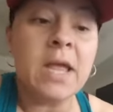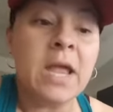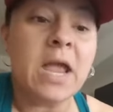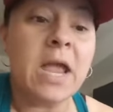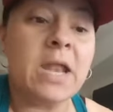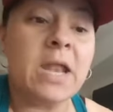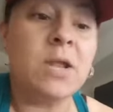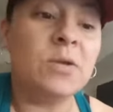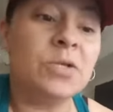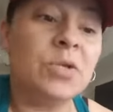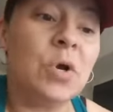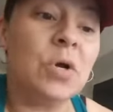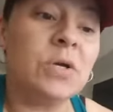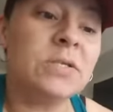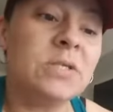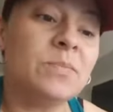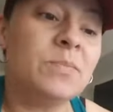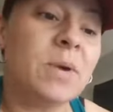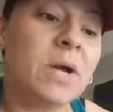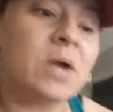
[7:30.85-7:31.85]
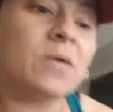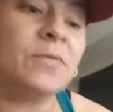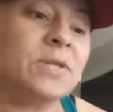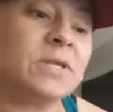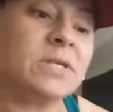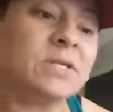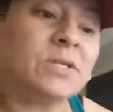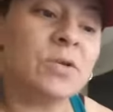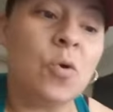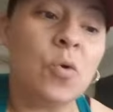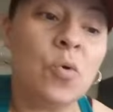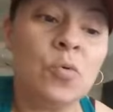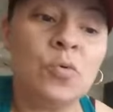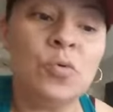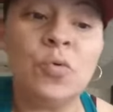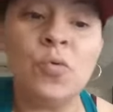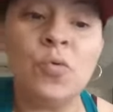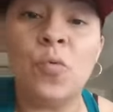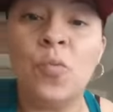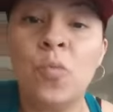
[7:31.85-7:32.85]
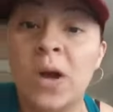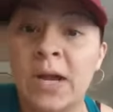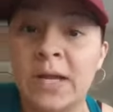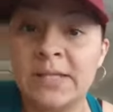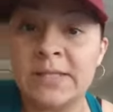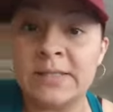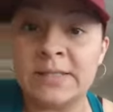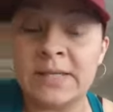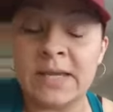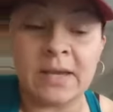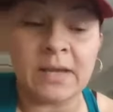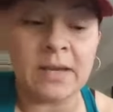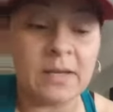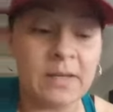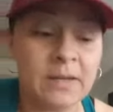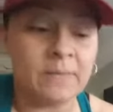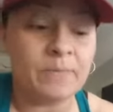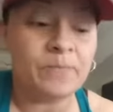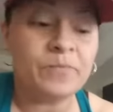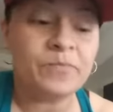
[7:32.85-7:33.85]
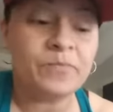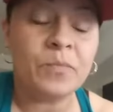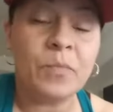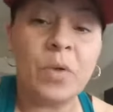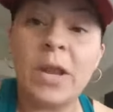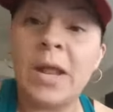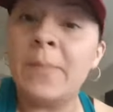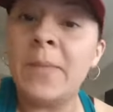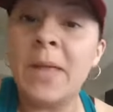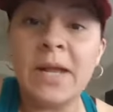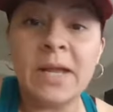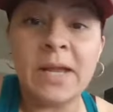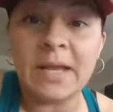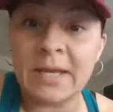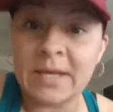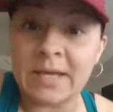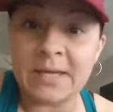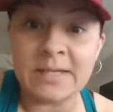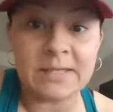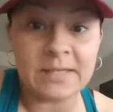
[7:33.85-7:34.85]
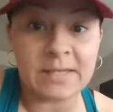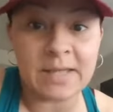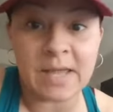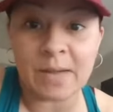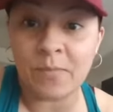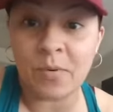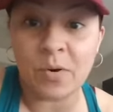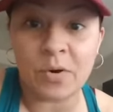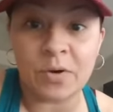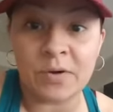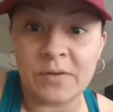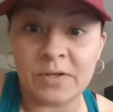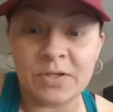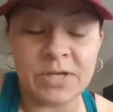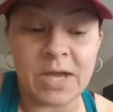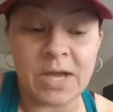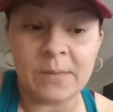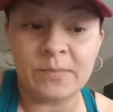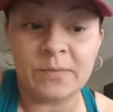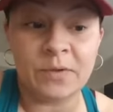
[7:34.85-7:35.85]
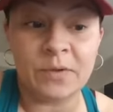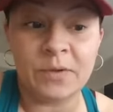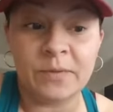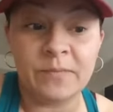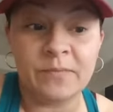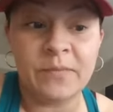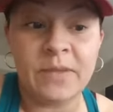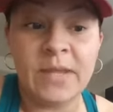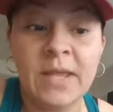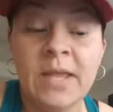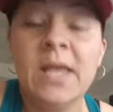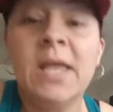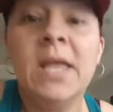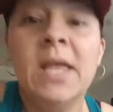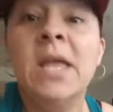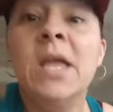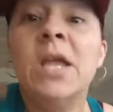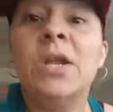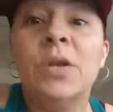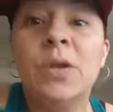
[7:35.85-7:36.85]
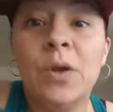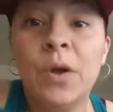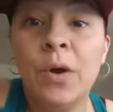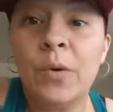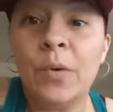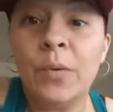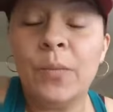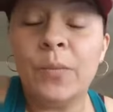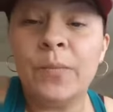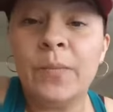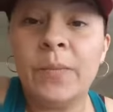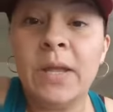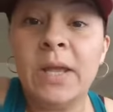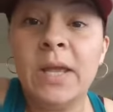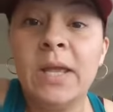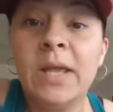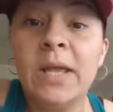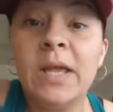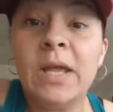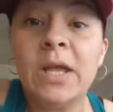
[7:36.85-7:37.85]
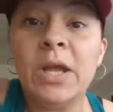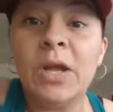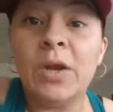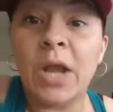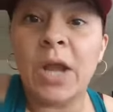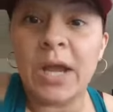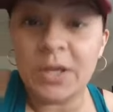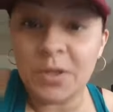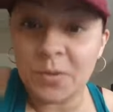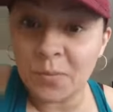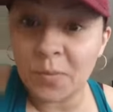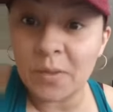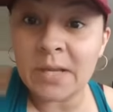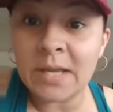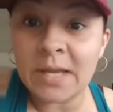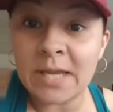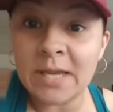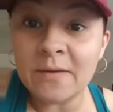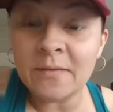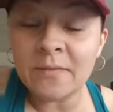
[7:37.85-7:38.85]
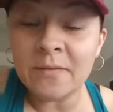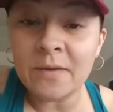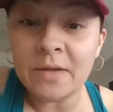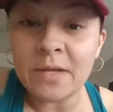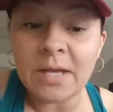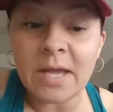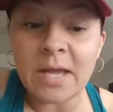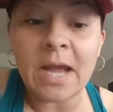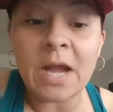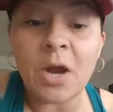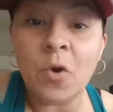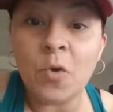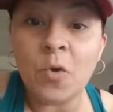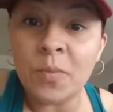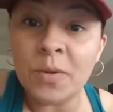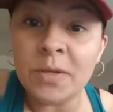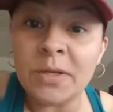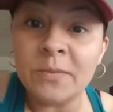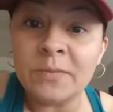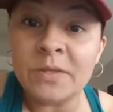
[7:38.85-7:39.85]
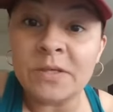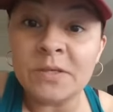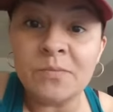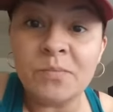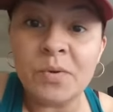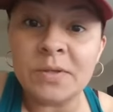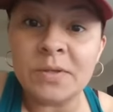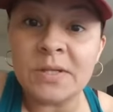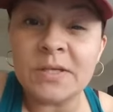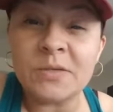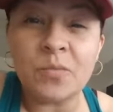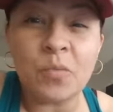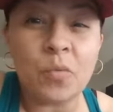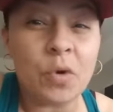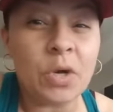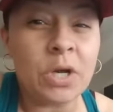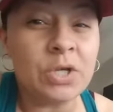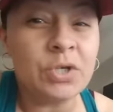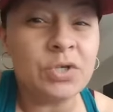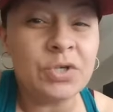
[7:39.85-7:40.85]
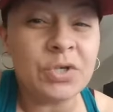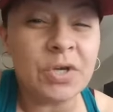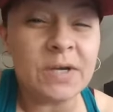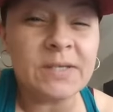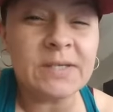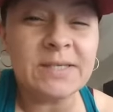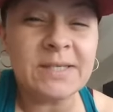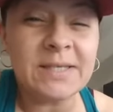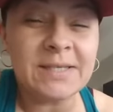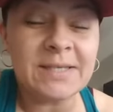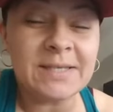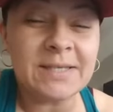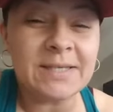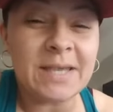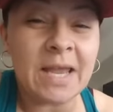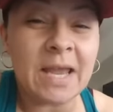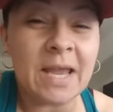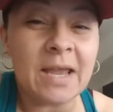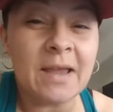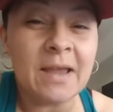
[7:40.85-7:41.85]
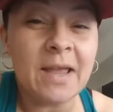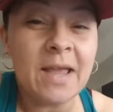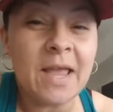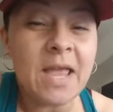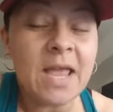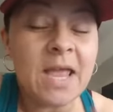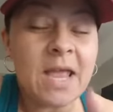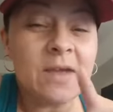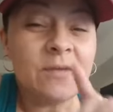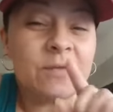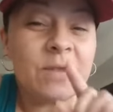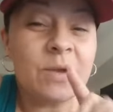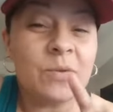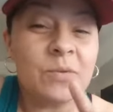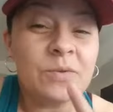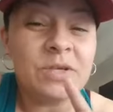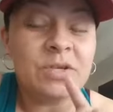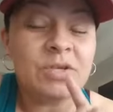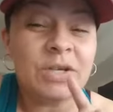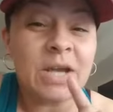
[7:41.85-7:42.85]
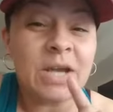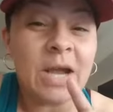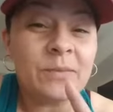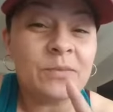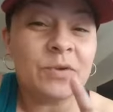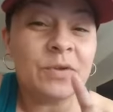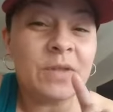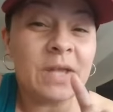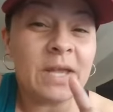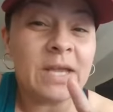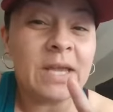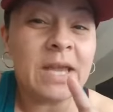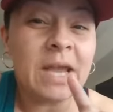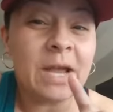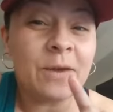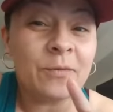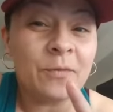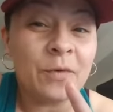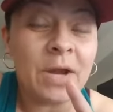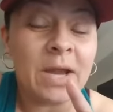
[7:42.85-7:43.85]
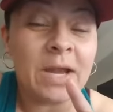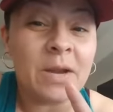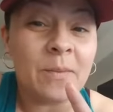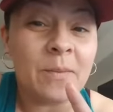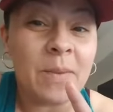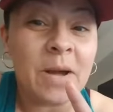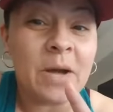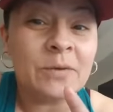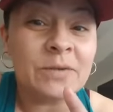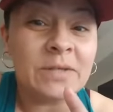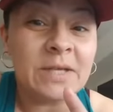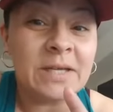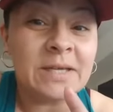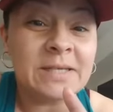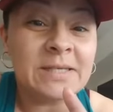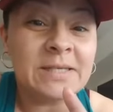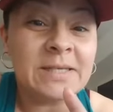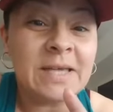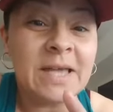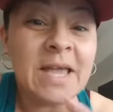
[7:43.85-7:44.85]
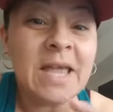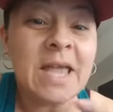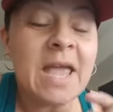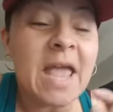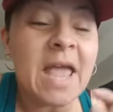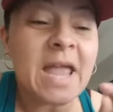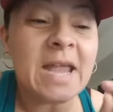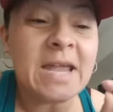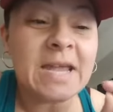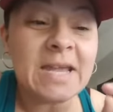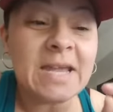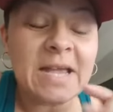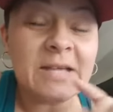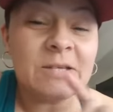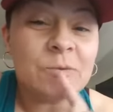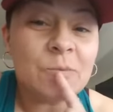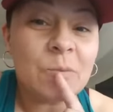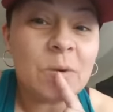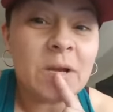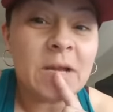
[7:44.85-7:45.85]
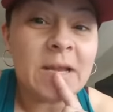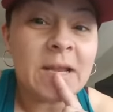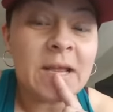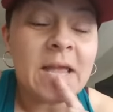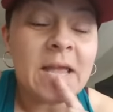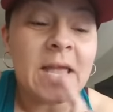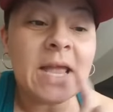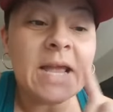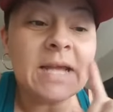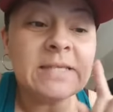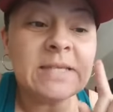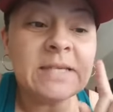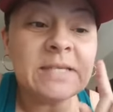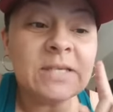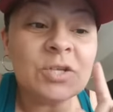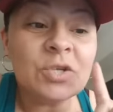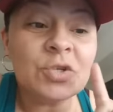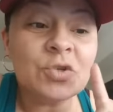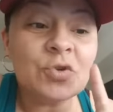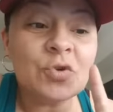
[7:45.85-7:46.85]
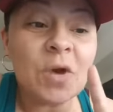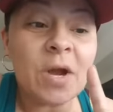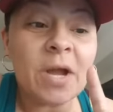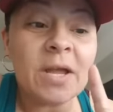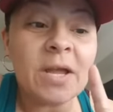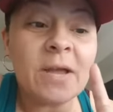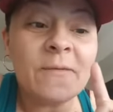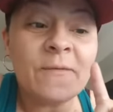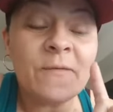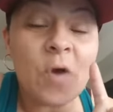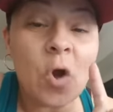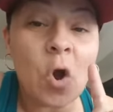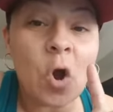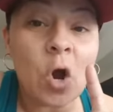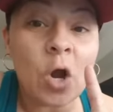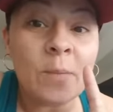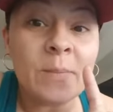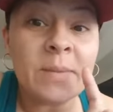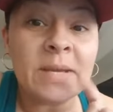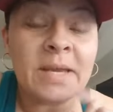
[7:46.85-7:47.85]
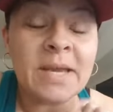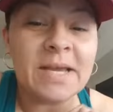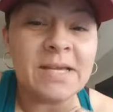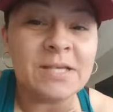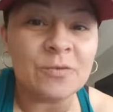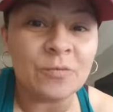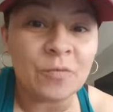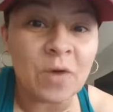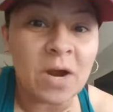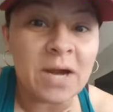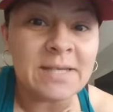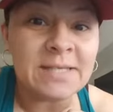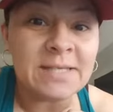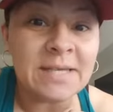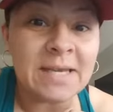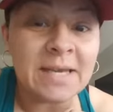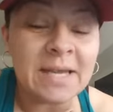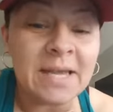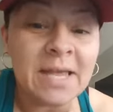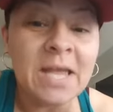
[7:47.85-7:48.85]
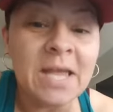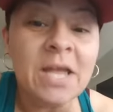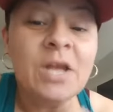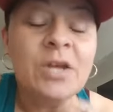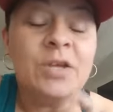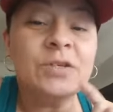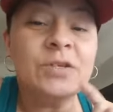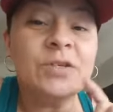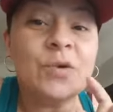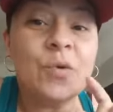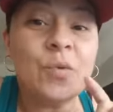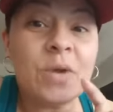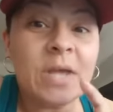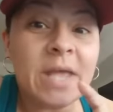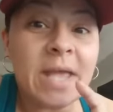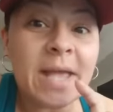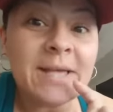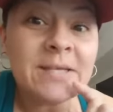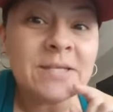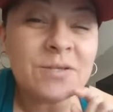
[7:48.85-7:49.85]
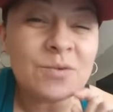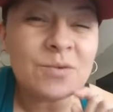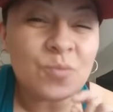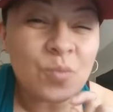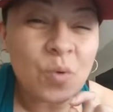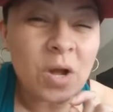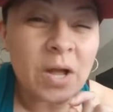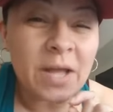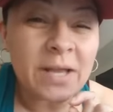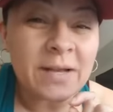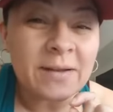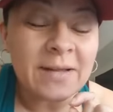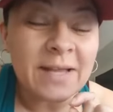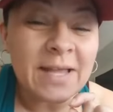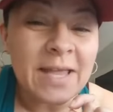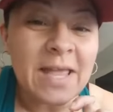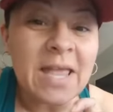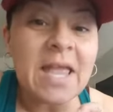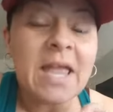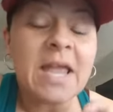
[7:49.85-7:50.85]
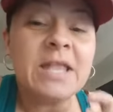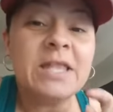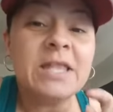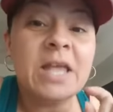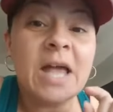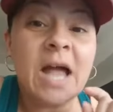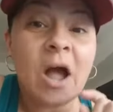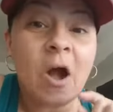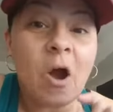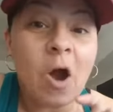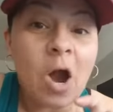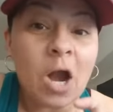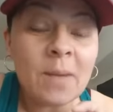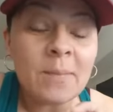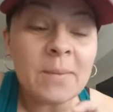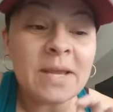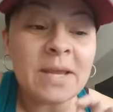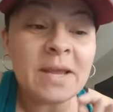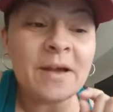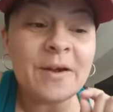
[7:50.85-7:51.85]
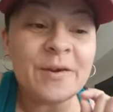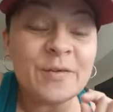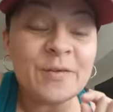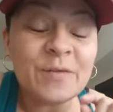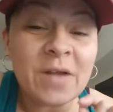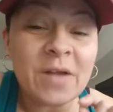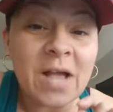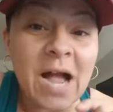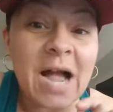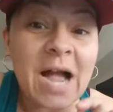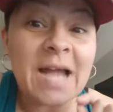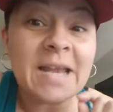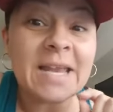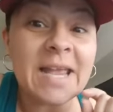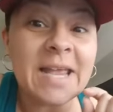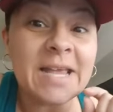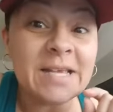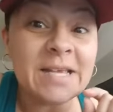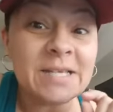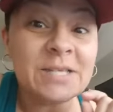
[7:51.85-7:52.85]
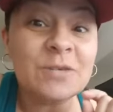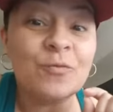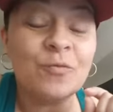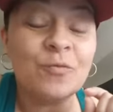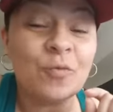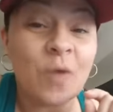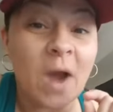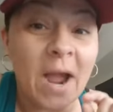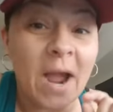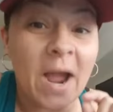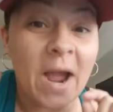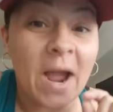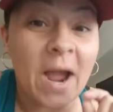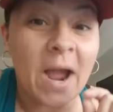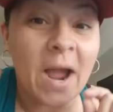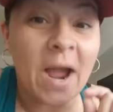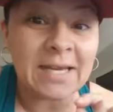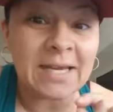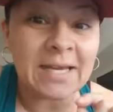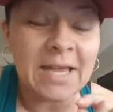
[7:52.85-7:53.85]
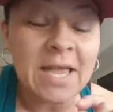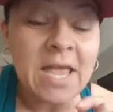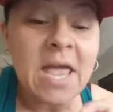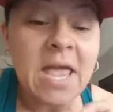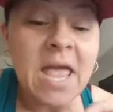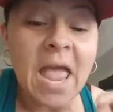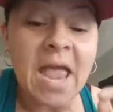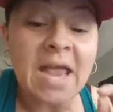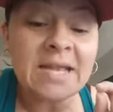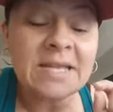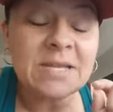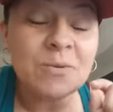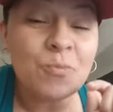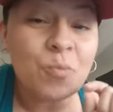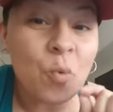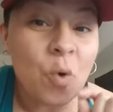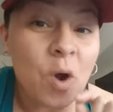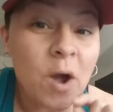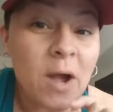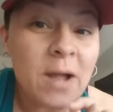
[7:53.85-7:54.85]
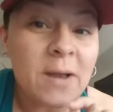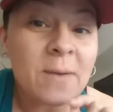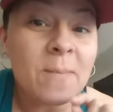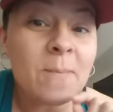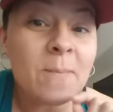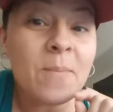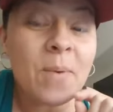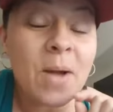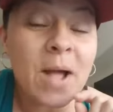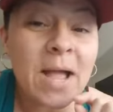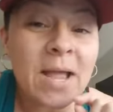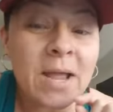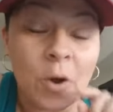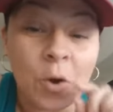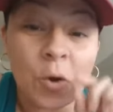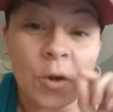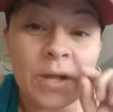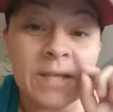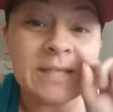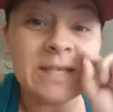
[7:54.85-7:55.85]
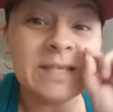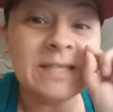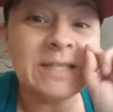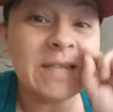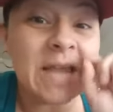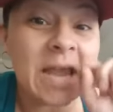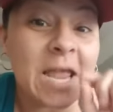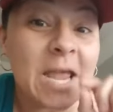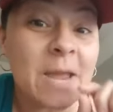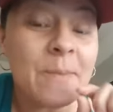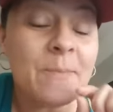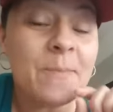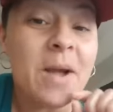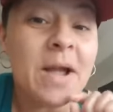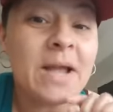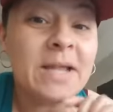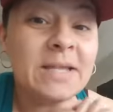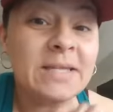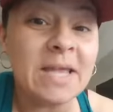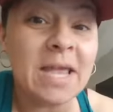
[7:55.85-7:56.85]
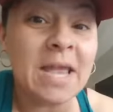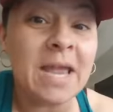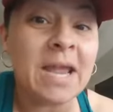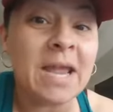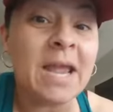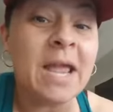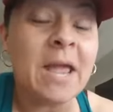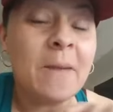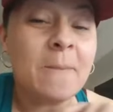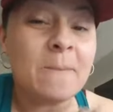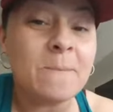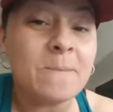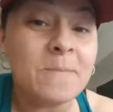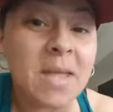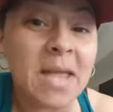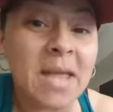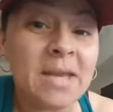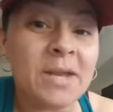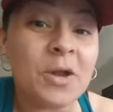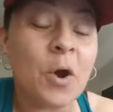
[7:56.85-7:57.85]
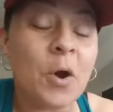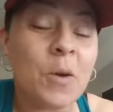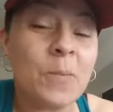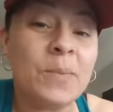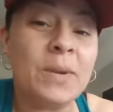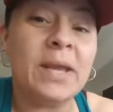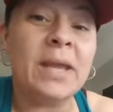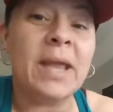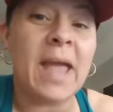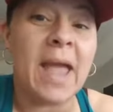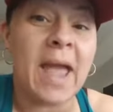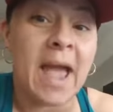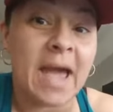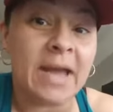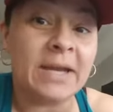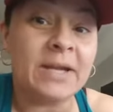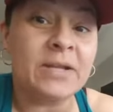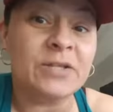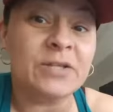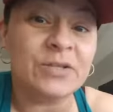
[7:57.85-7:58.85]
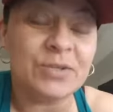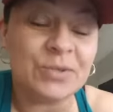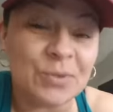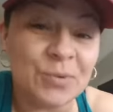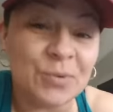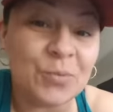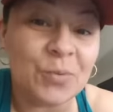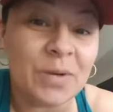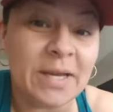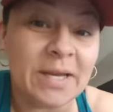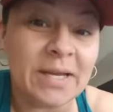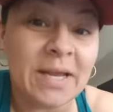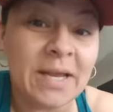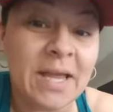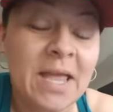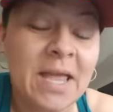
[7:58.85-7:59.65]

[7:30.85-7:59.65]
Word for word: And it talks about this whole new wineskin, but I'm not getting into that part of the chapter. No. Can you believe? I opened up this book this morning just to see if there was a chapter that he had written about this. And guess what? It says a triumph army is rising. So guess what? The army of God is rising, and one by, oh, it says day by day, men are being added to it.